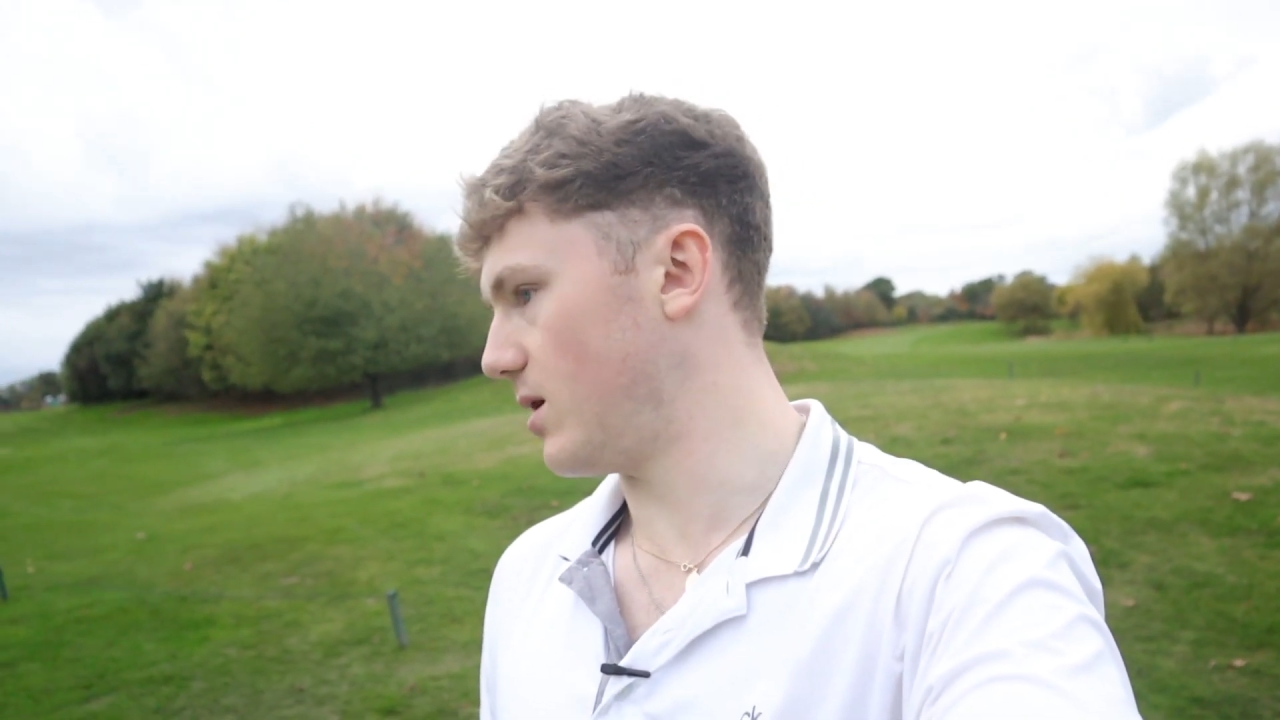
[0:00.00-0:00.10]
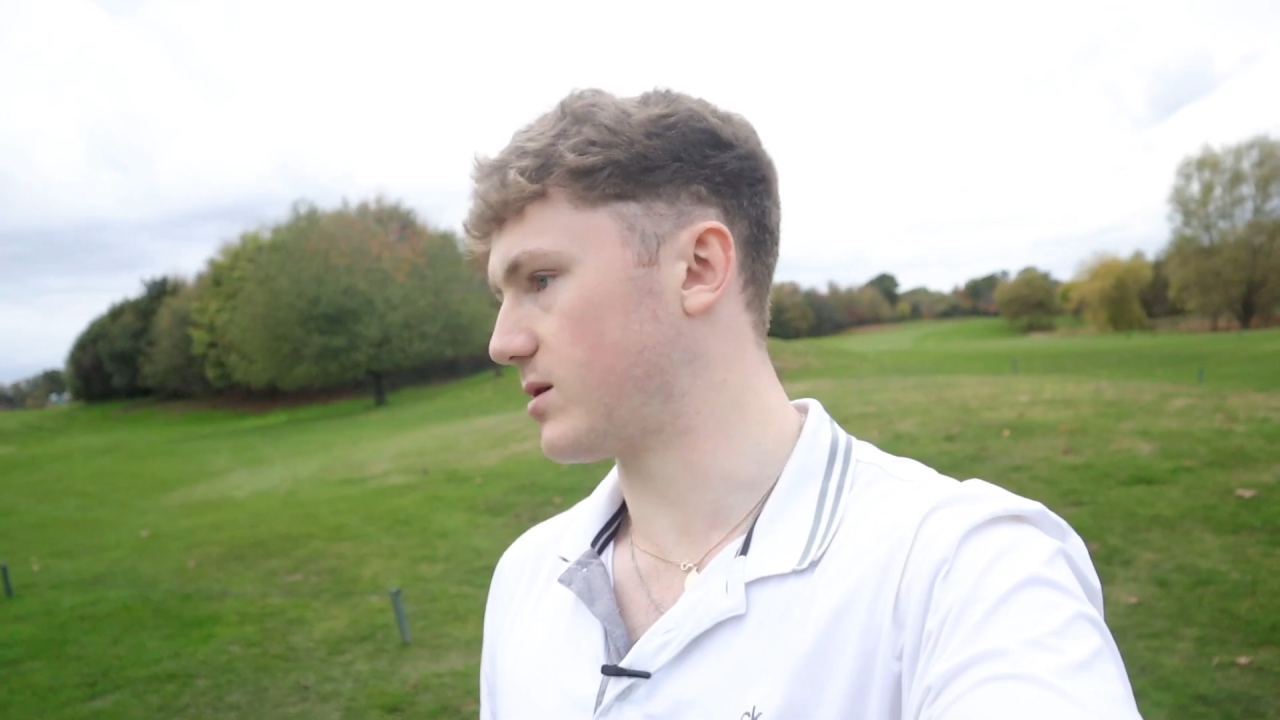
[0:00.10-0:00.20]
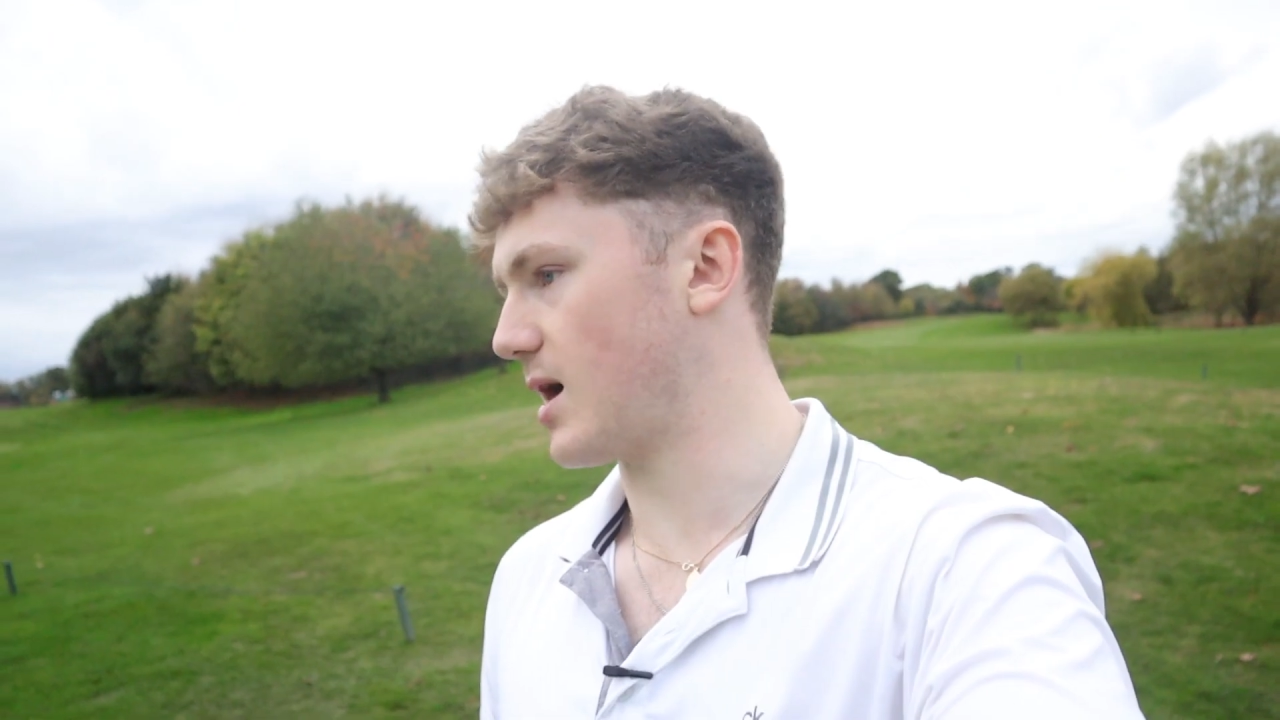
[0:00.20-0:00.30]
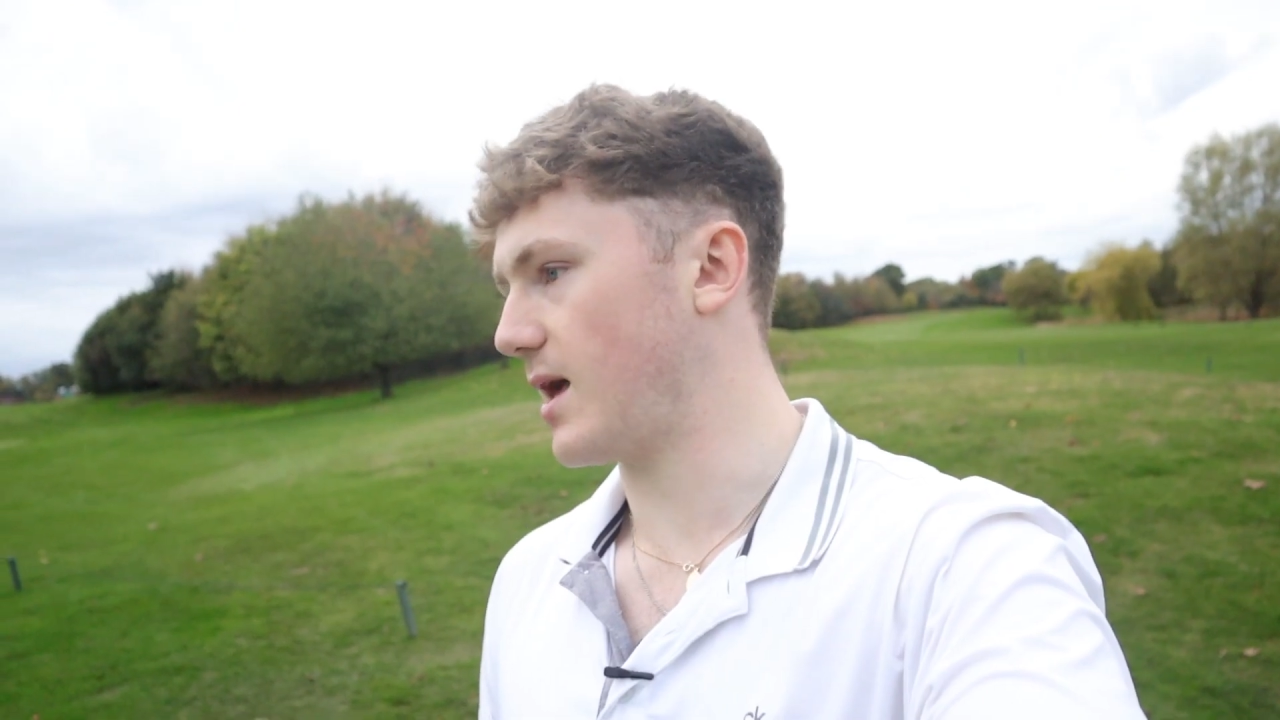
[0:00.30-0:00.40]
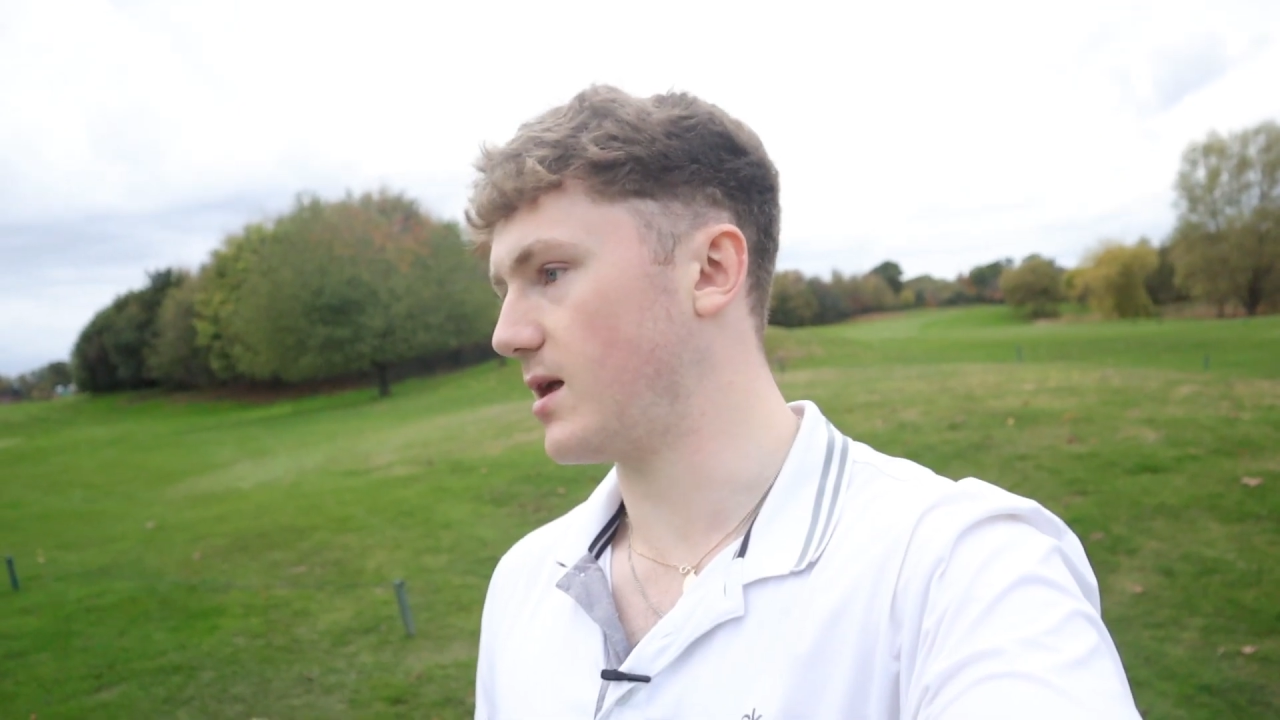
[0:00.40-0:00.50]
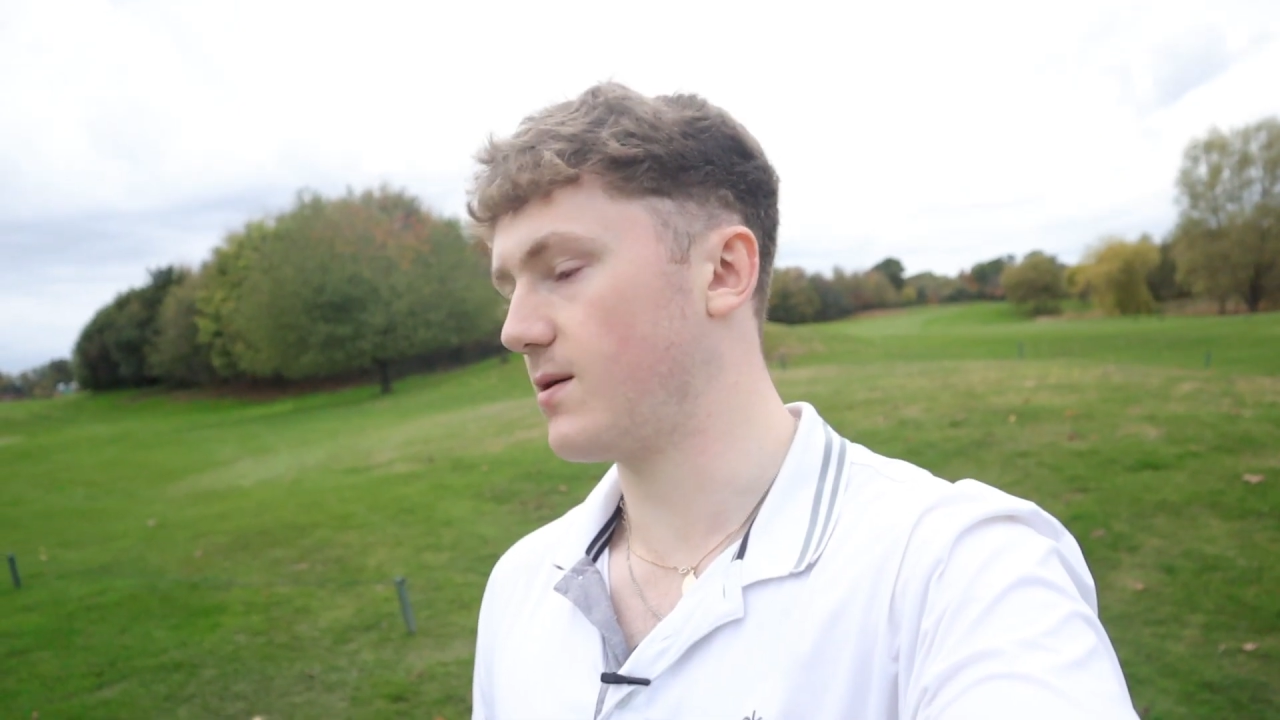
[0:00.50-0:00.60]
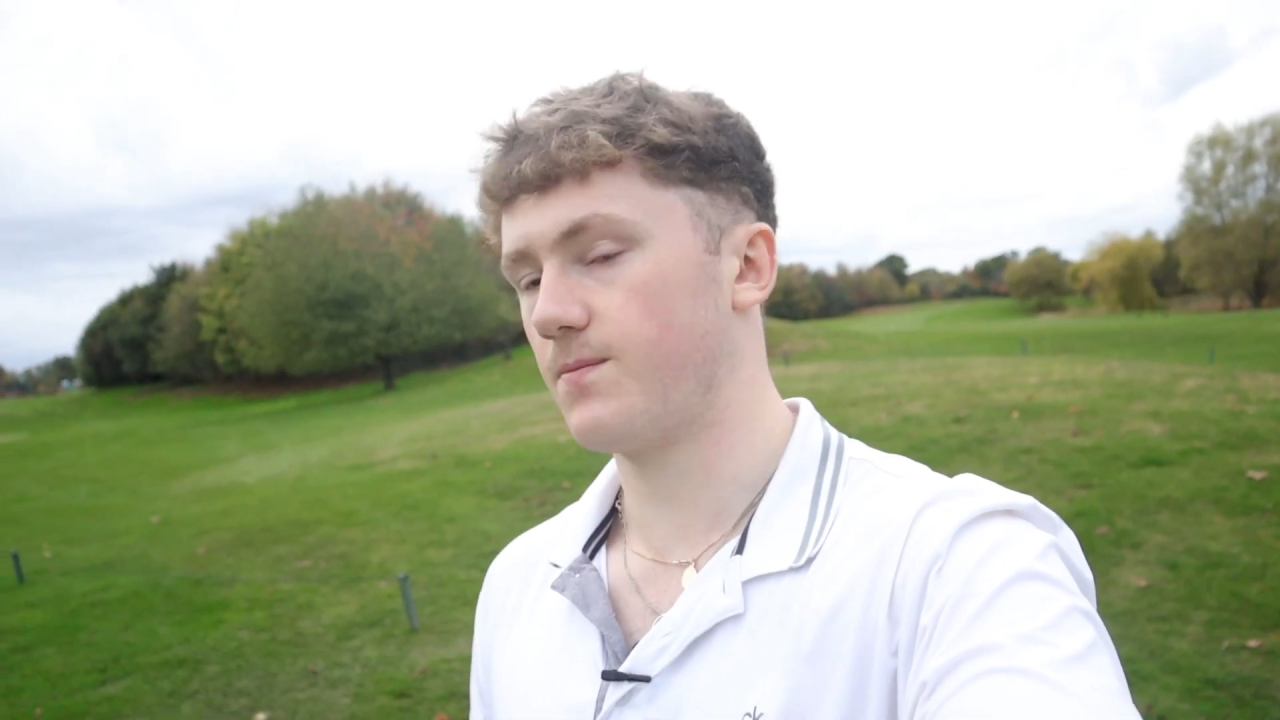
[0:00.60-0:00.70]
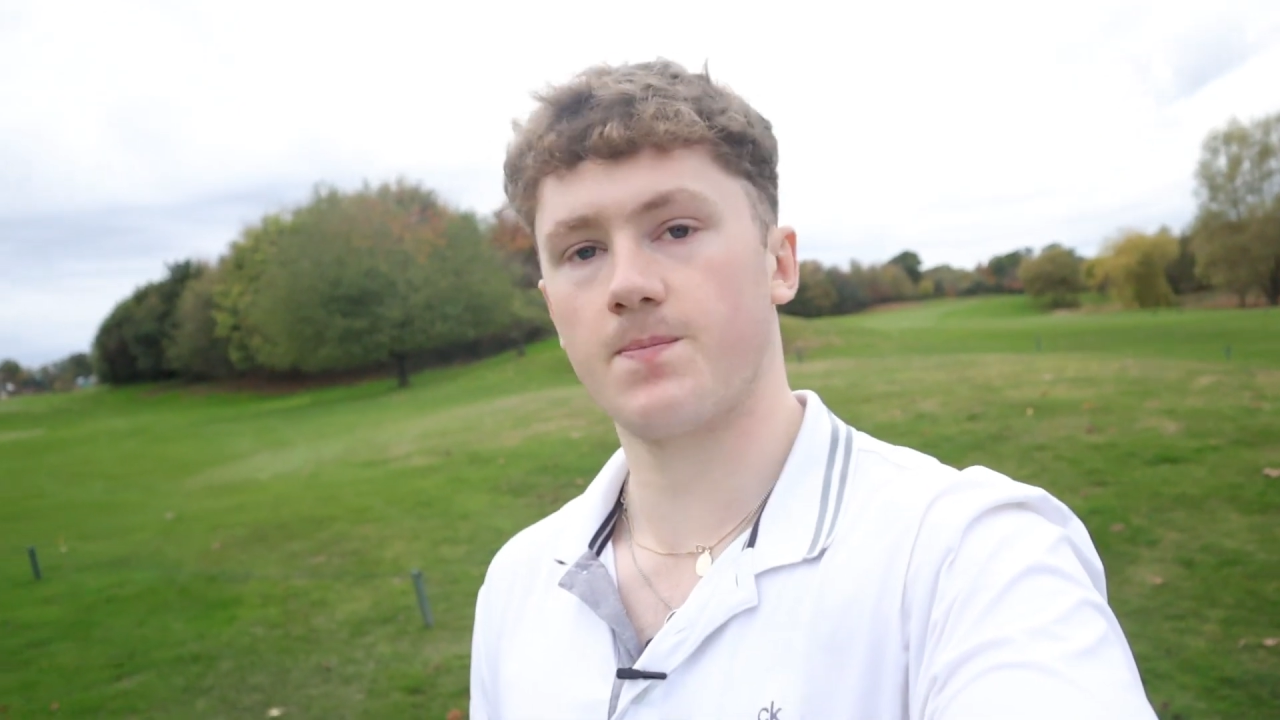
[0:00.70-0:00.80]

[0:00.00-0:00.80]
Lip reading: okay.